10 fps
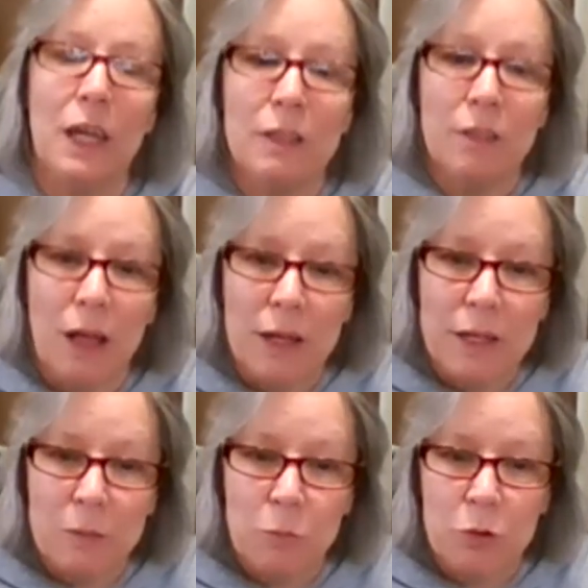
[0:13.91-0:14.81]
And I
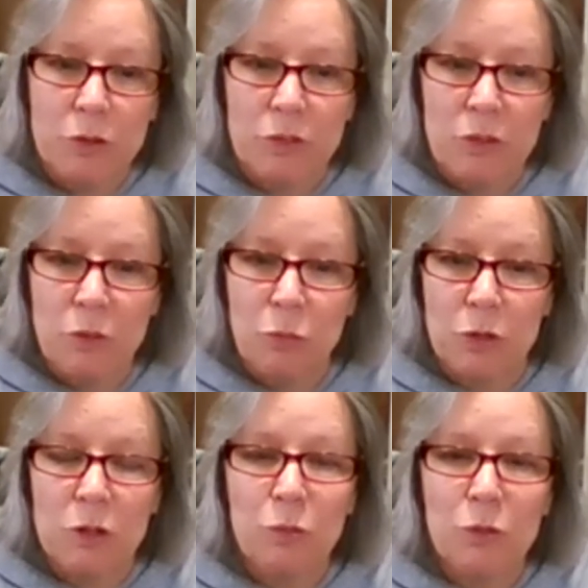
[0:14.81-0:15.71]
am Krista
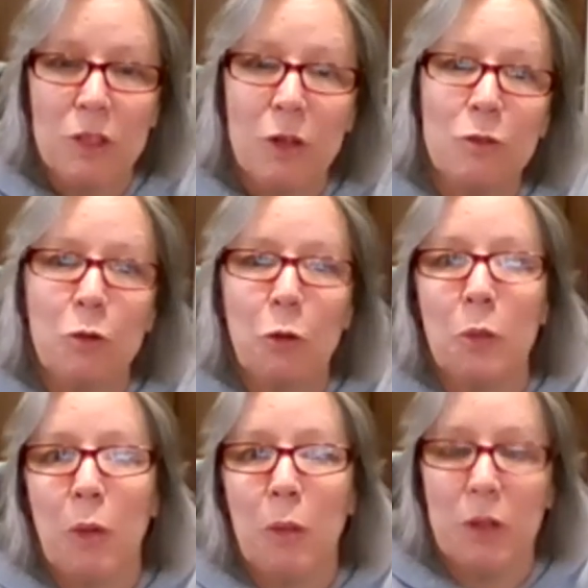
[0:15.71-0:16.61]
Woodard with the
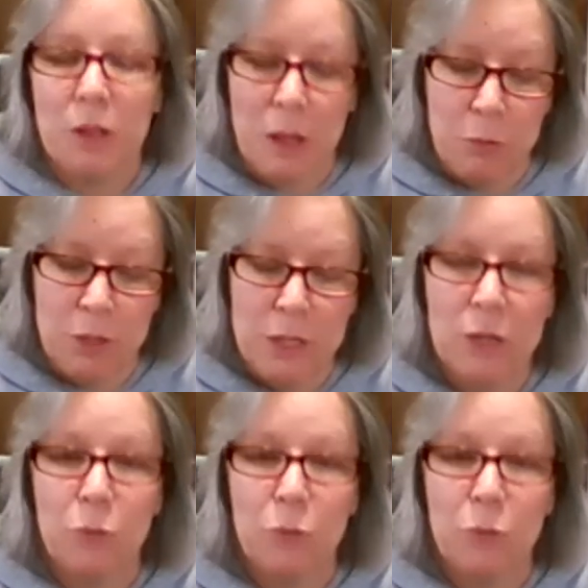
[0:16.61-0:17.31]
Osceola Public Library,